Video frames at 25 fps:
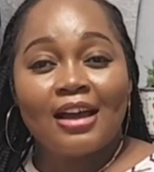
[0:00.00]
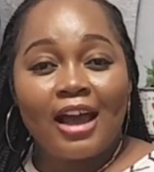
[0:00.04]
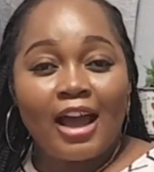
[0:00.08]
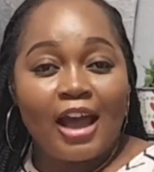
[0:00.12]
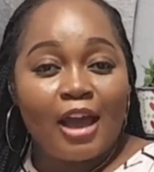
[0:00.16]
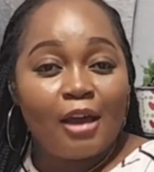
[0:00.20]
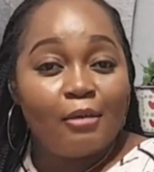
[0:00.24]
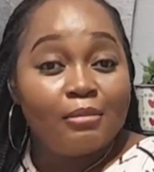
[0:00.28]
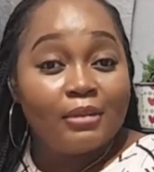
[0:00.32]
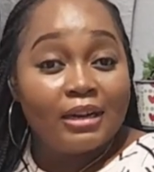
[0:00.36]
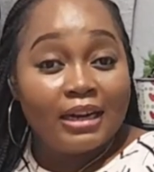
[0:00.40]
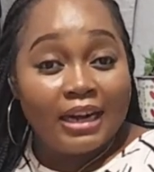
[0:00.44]

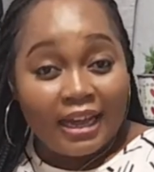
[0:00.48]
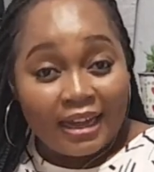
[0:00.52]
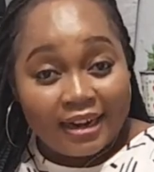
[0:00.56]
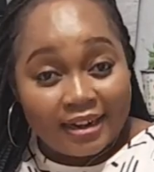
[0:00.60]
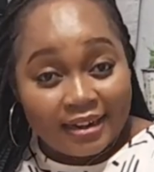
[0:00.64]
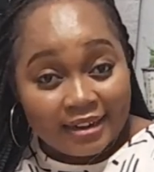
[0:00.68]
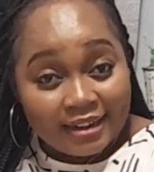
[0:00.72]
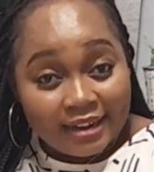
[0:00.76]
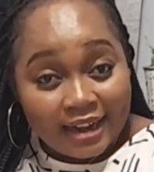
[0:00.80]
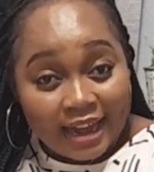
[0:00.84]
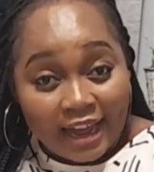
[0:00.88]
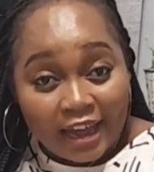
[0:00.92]
I'm
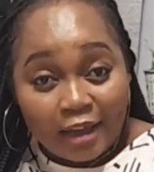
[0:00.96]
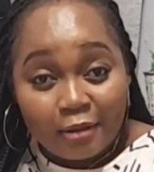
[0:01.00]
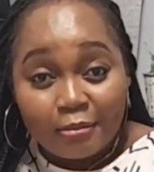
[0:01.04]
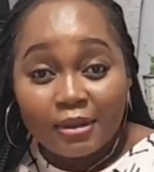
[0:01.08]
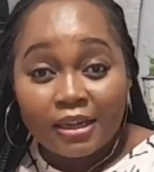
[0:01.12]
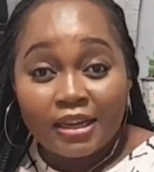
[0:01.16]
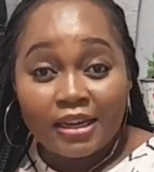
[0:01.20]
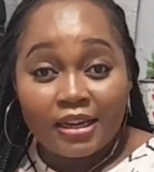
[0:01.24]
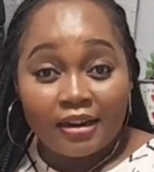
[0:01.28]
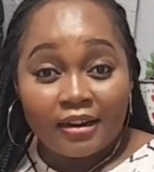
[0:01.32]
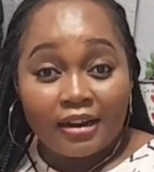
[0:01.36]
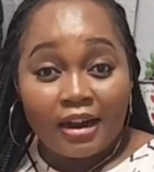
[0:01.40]
glad I'm
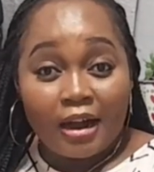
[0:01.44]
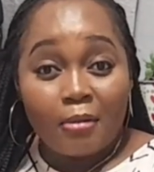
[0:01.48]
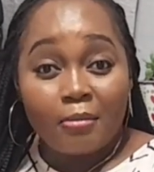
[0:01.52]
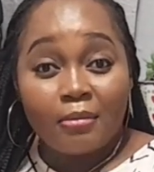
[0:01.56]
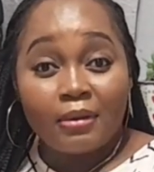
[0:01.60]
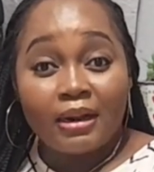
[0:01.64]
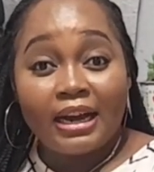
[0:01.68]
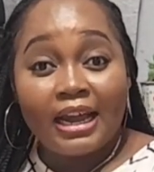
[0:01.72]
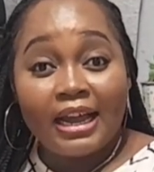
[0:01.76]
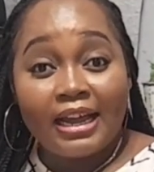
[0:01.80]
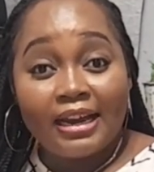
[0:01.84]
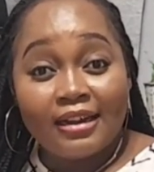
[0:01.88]
here.
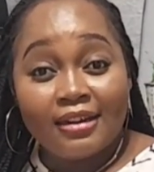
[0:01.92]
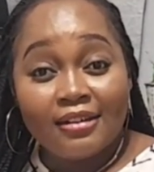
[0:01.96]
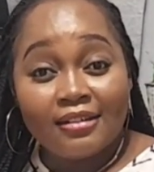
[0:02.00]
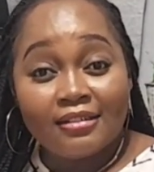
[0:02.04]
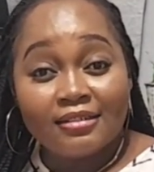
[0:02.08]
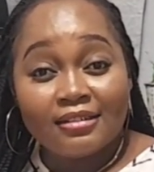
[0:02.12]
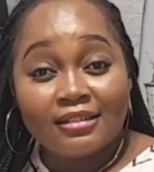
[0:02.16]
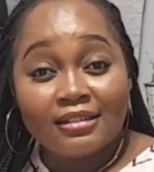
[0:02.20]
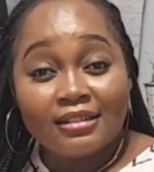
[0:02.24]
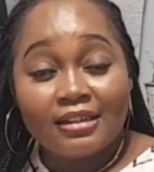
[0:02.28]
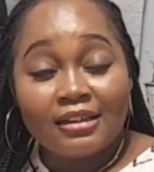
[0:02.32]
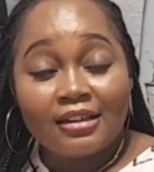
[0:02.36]
I'm glad
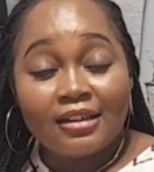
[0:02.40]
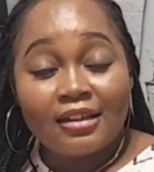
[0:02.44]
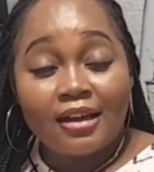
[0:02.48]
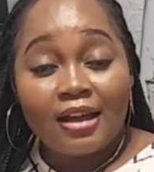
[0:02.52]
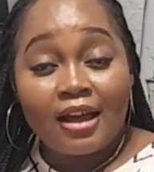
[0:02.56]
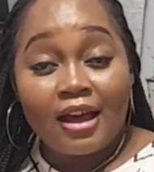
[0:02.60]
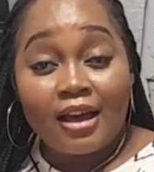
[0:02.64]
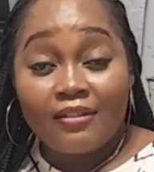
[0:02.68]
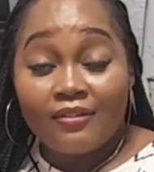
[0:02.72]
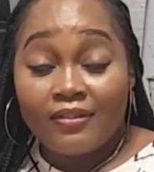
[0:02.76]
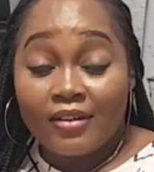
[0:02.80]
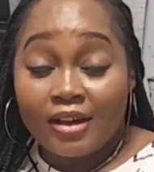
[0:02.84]

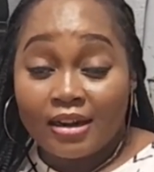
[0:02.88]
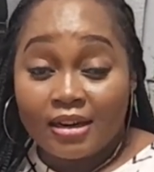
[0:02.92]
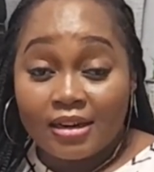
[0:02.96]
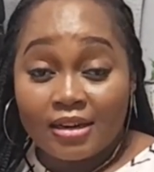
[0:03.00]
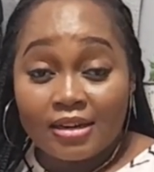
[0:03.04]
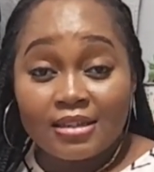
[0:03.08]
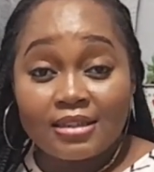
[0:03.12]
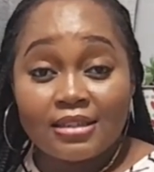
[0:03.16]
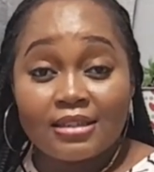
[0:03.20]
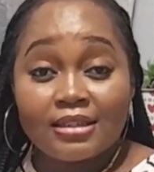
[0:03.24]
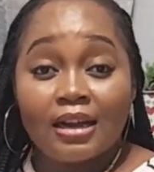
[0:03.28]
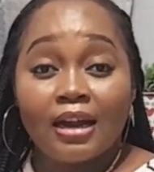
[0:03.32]
I
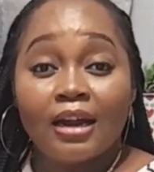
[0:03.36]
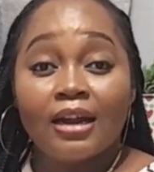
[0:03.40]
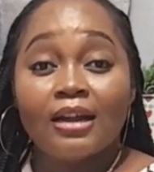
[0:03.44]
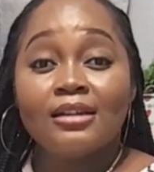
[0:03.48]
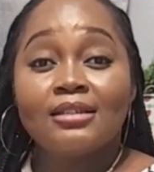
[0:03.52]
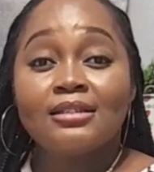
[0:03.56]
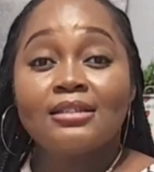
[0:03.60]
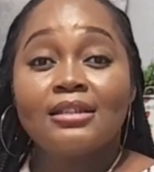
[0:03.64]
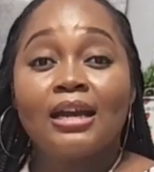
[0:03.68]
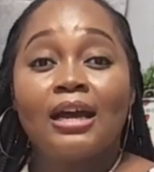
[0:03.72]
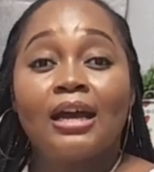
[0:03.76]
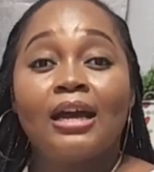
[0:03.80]
finally
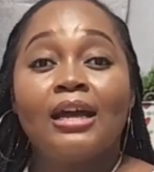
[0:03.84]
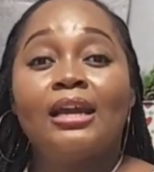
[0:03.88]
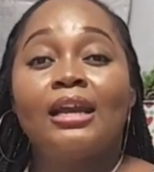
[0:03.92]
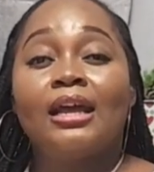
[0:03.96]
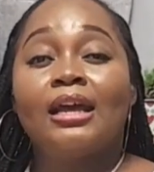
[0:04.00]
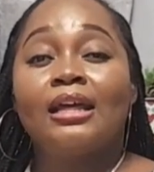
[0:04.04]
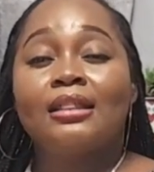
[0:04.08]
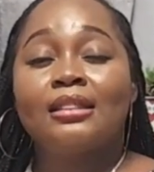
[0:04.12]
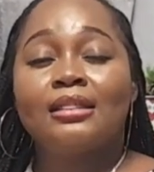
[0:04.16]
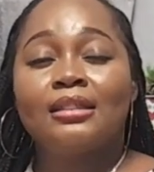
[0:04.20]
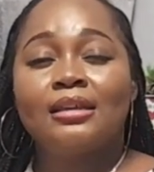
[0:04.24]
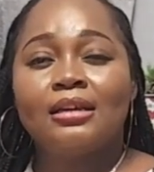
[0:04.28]
start. And
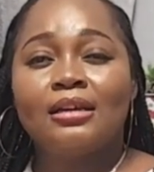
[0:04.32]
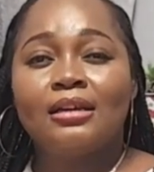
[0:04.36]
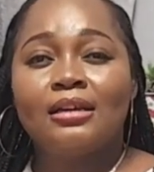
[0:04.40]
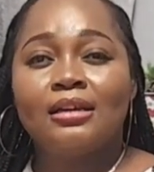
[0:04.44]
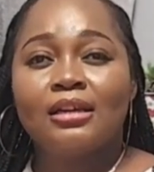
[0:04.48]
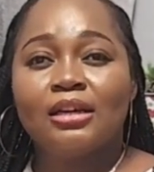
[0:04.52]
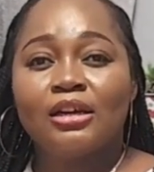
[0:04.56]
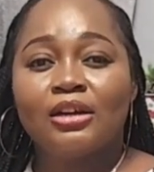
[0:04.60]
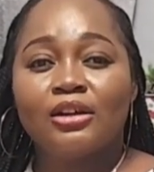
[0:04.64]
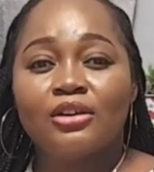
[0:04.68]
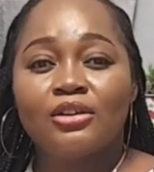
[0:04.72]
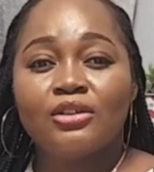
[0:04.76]
I think
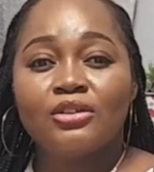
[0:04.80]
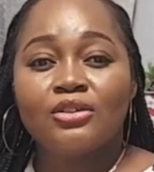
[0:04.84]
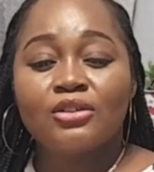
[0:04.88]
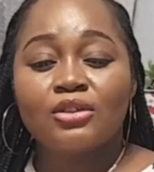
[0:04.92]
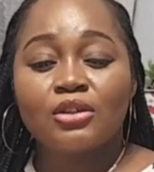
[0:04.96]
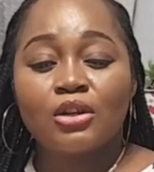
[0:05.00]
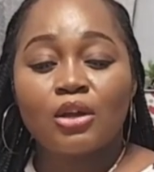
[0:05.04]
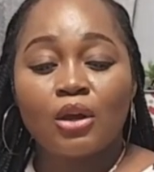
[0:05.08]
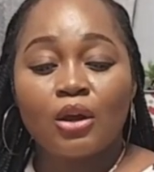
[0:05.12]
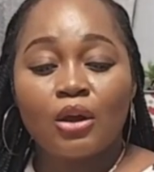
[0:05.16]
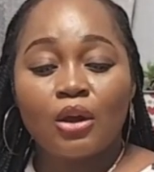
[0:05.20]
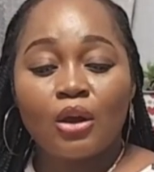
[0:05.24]

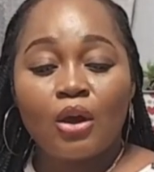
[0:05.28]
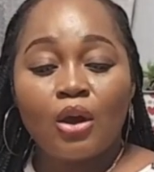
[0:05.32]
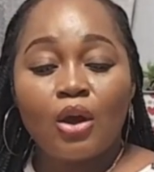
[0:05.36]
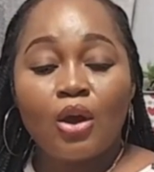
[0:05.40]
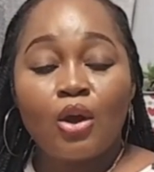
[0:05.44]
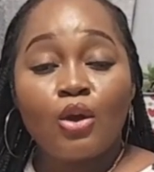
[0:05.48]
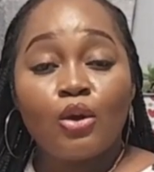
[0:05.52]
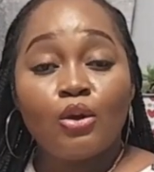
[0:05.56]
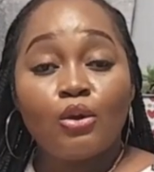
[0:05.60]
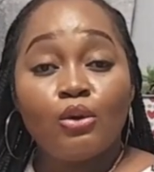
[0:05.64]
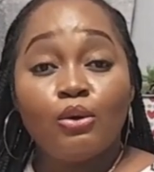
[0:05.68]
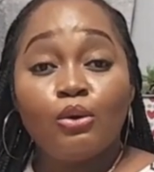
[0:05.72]
there's
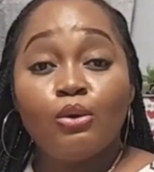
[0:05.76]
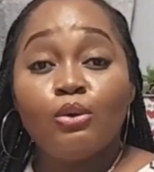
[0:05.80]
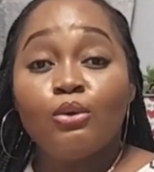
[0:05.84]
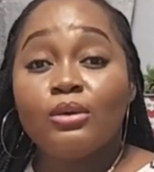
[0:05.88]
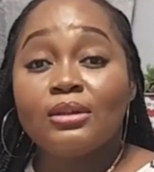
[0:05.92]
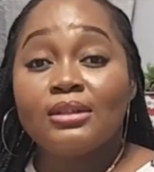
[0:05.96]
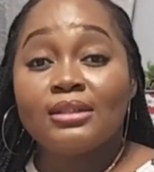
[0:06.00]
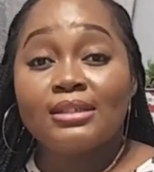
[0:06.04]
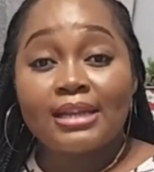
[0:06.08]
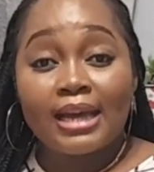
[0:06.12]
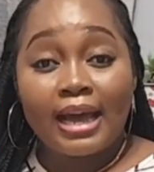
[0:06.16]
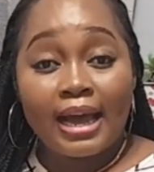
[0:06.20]
no
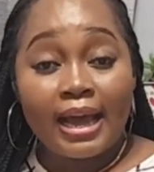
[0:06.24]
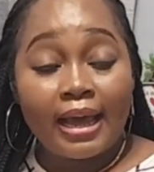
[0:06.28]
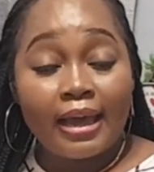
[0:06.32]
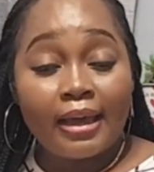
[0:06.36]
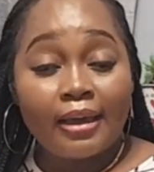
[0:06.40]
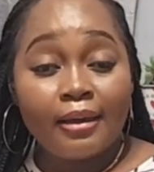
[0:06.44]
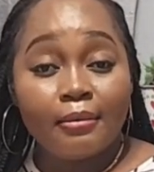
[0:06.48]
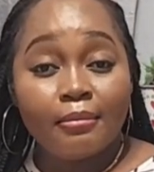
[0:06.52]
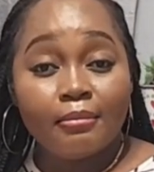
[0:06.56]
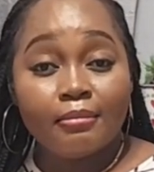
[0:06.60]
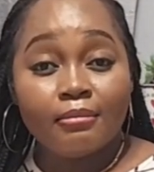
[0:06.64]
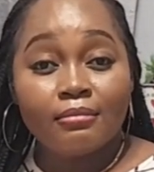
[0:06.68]

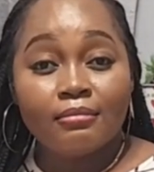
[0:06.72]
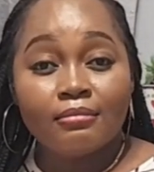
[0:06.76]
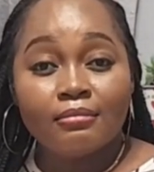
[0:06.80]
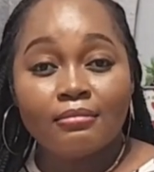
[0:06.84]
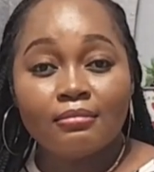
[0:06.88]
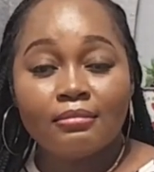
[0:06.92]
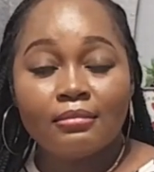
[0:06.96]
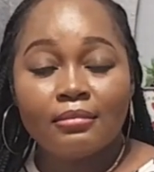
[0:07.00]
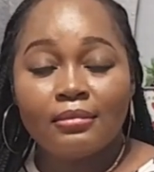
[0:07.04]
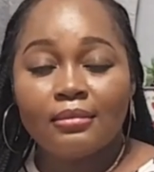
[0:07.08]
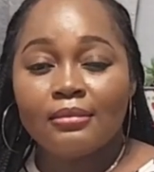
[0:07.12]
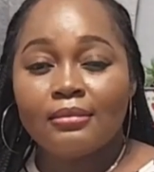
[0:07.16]
time
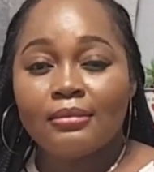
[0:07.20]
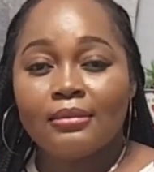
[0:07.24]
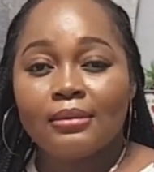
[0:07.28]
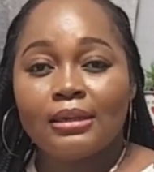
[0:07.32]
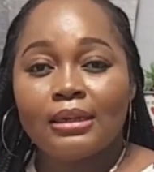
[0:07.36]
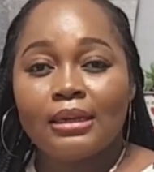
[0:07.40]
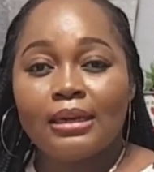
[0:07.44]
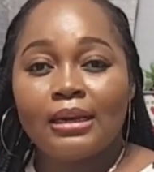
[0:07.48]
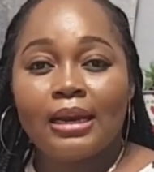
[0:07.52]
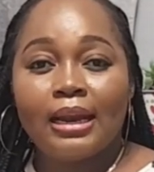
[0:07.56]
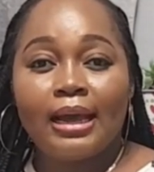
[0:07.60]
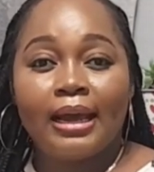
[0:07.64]

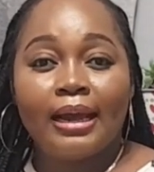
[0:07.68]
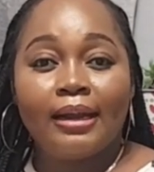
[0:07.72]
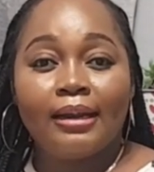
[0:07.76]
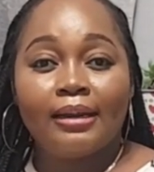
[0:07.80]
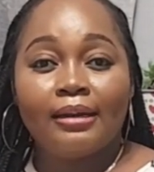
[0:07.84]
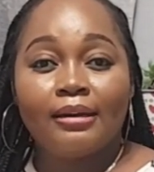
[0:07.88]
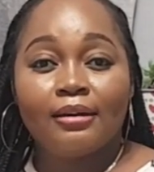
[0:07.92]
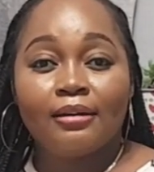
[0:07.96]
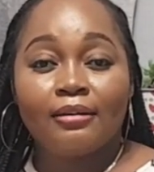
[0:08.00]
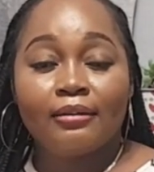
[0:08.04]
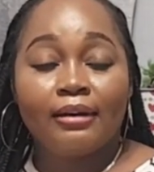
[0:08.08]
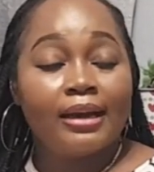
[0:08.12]
like
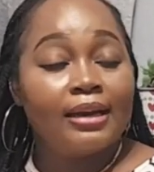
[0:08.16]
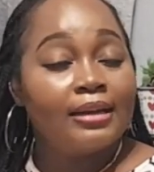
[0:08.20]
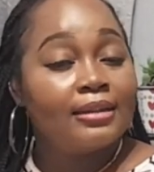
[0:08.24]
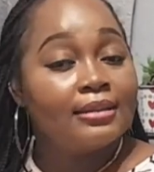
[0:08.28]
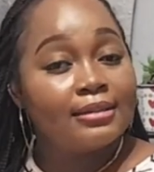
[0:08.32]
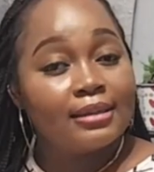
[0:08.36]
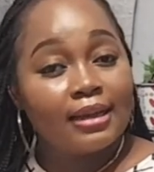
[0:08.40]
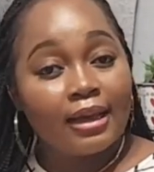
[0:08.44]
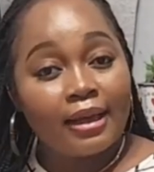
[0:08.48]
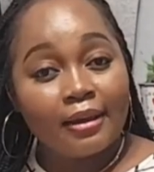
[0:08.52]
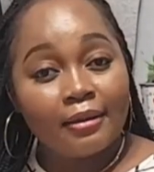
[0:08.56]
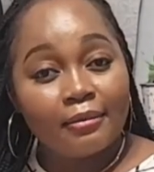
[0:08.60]
the right
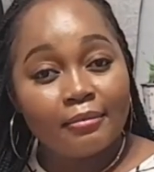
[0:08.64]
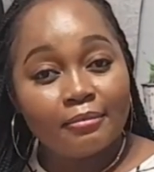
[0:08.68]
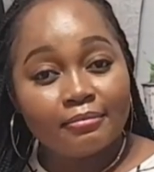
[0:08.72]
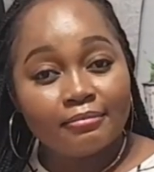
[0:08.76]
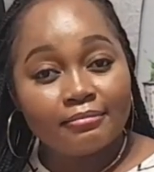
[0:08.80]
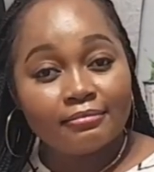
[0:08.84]
time.